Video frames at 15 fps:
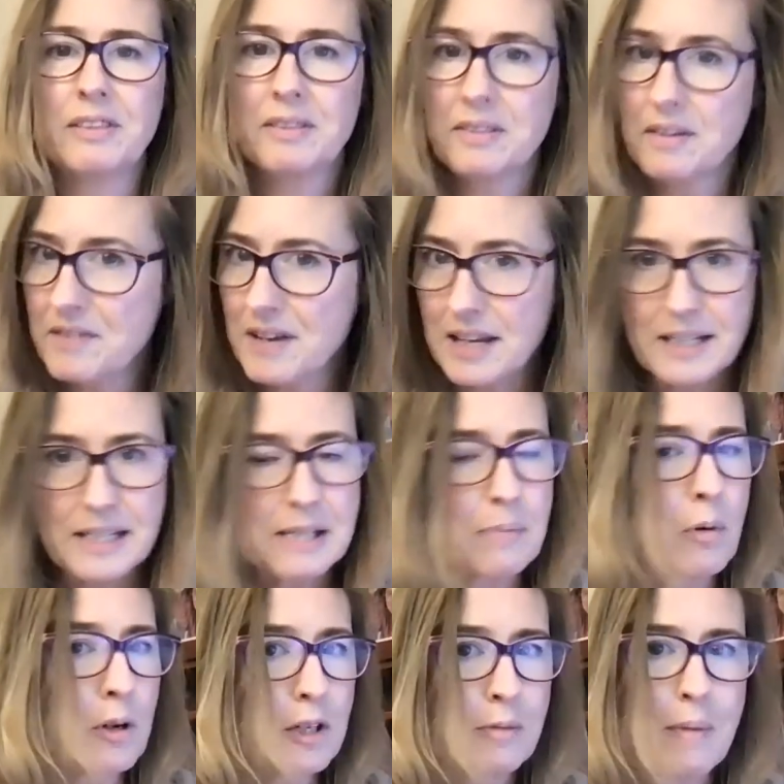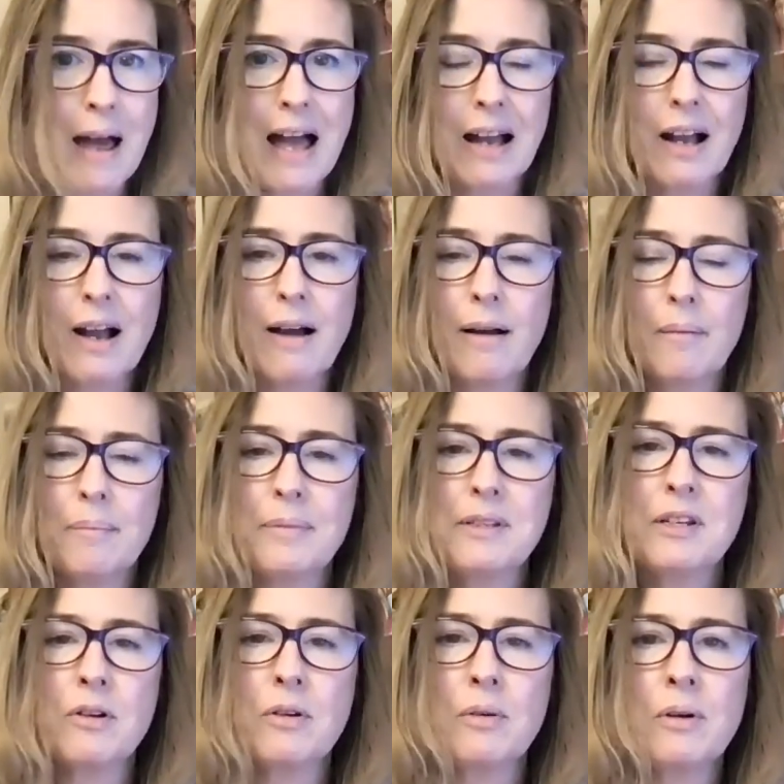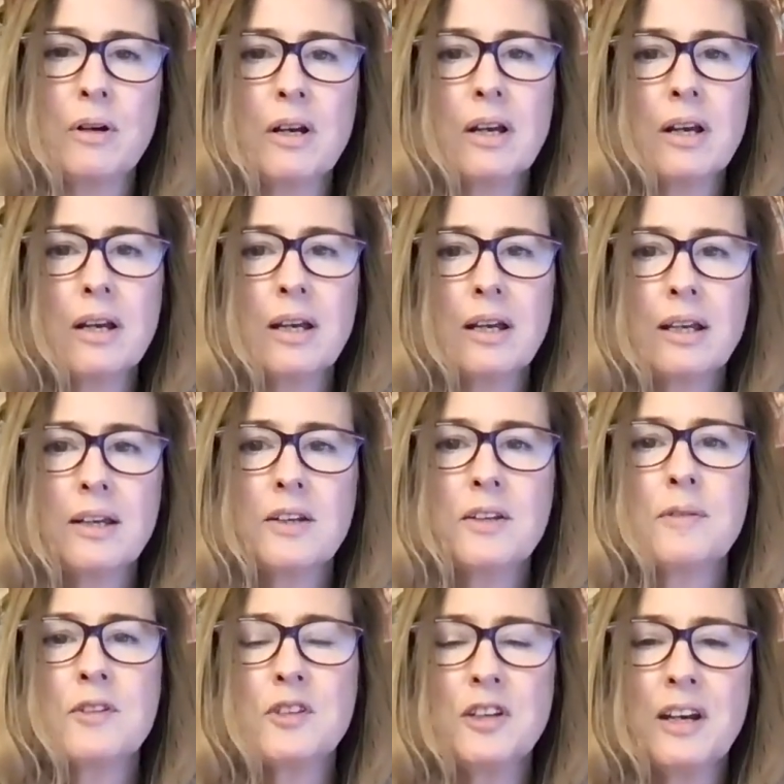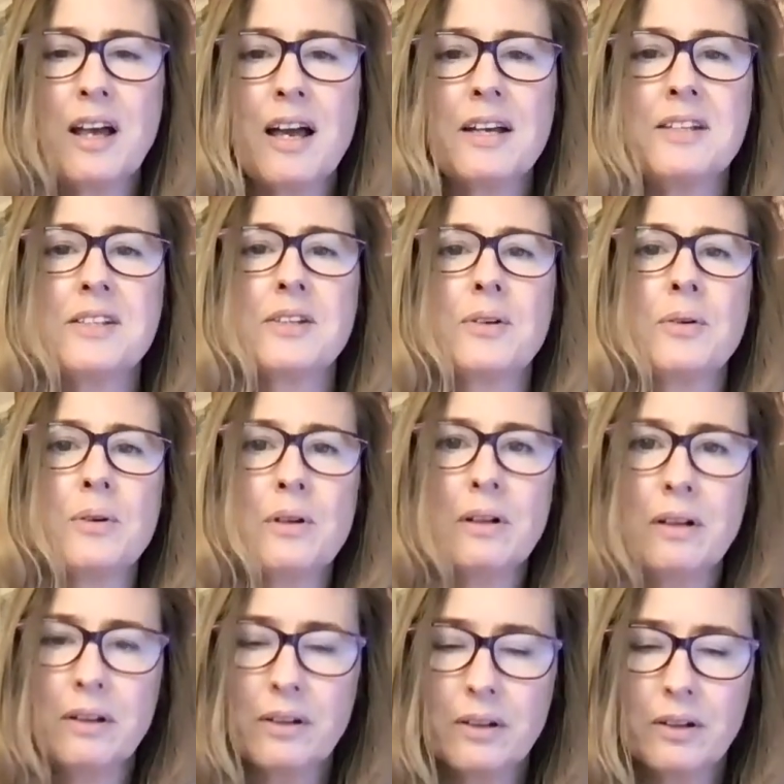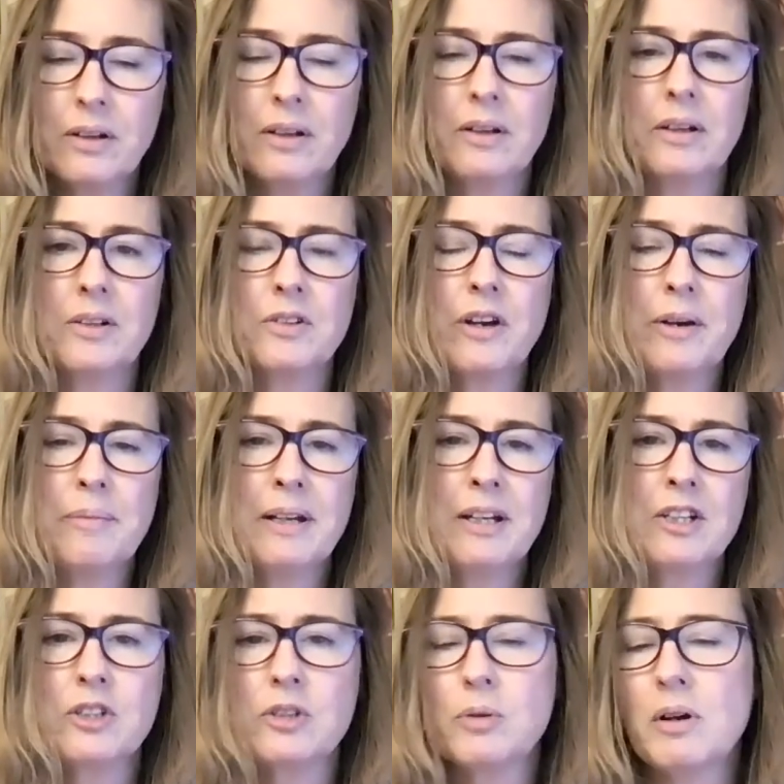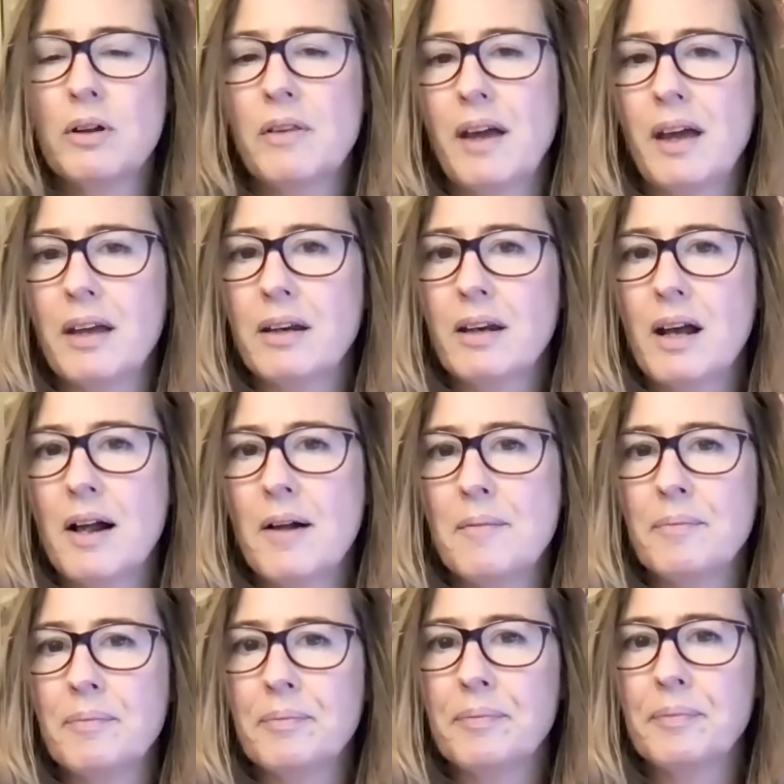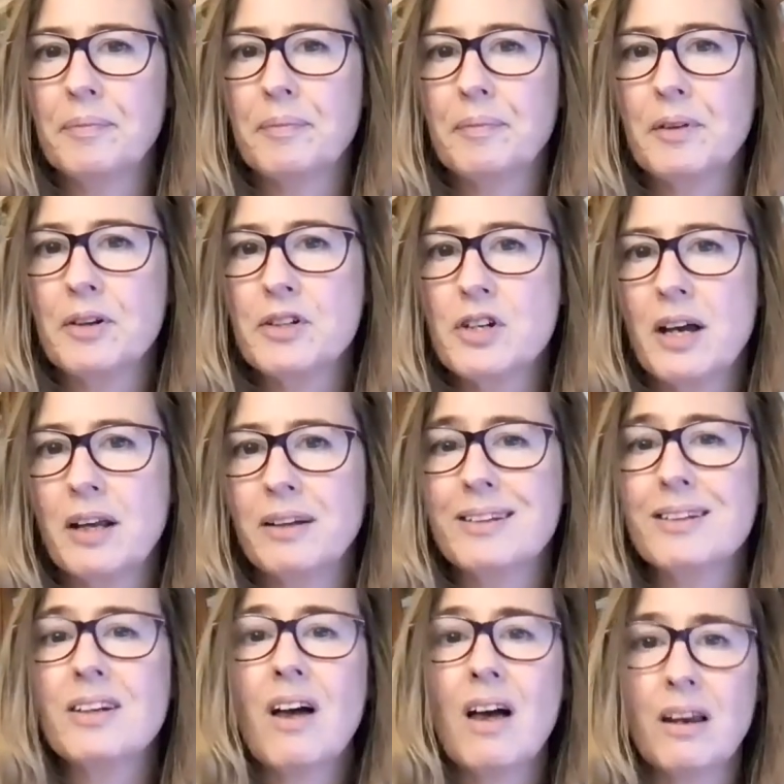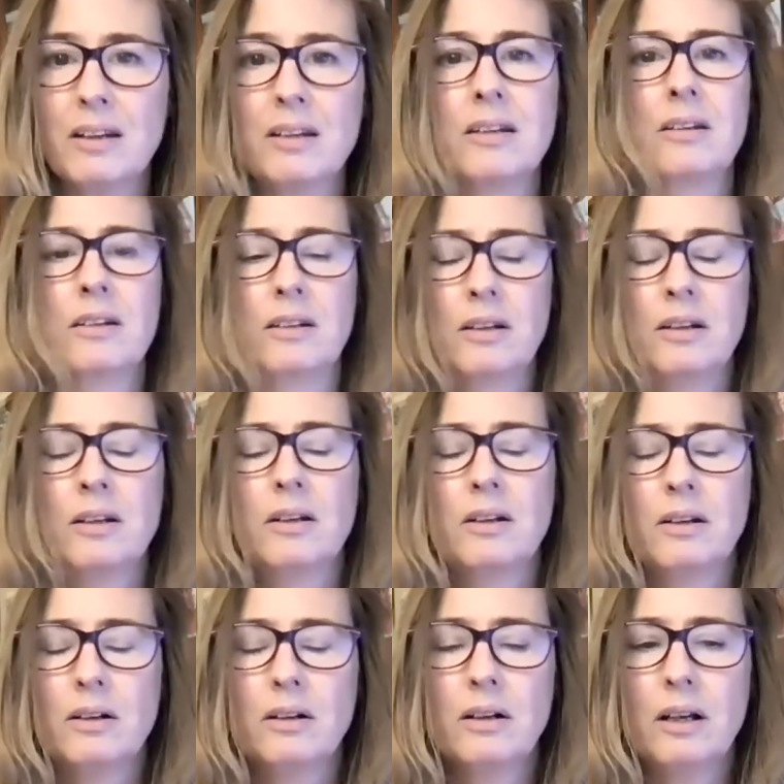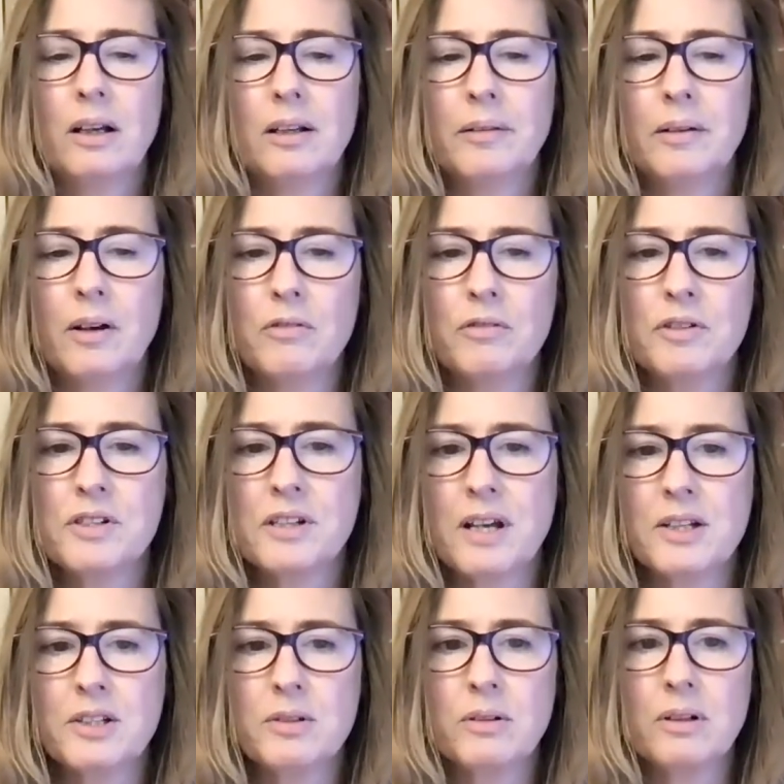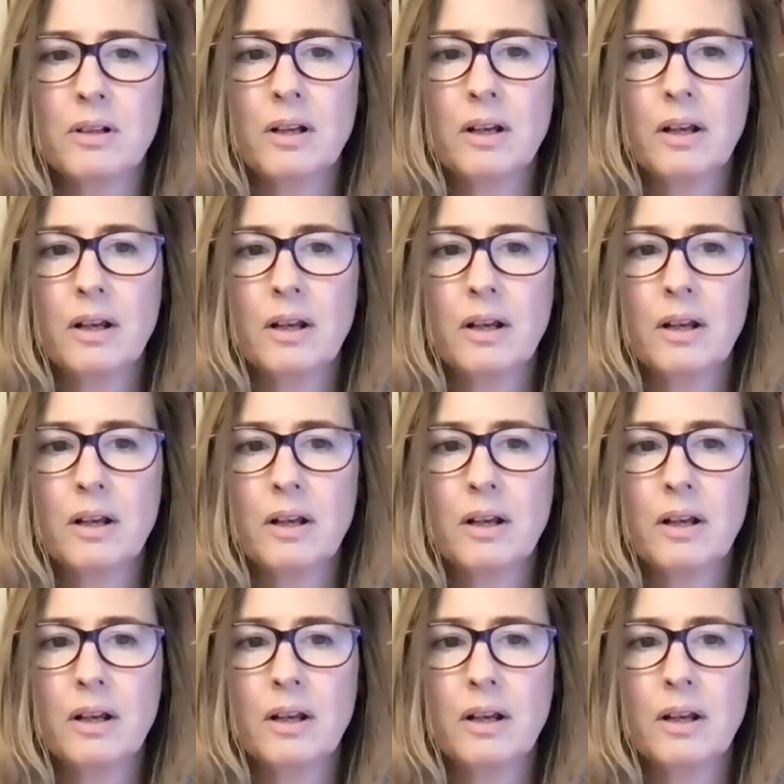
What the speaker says: They've taken sports back up. So, especially in high school, try to make sure that your child is not overscheduled.